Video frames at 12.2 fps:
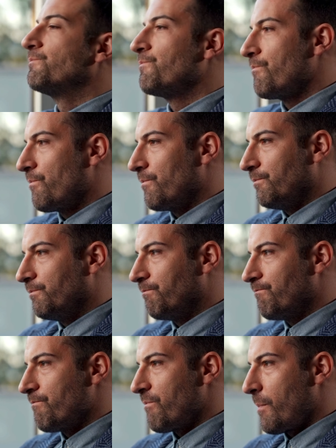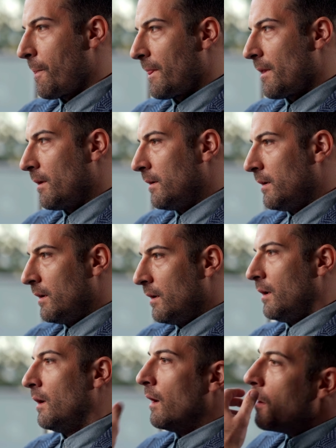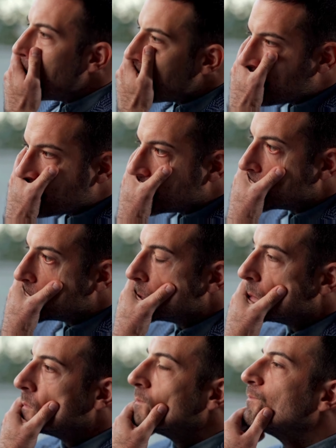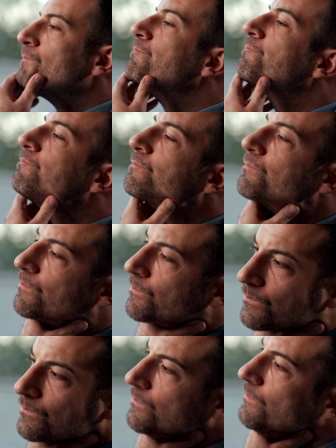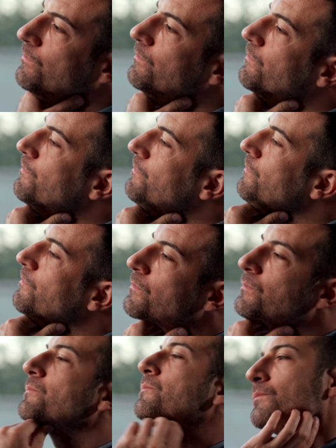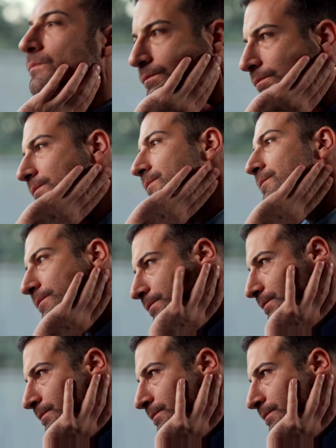Most people are gonna have different opinions about this. Oh, you can't eat the same food every day. What if you don't enjoy it?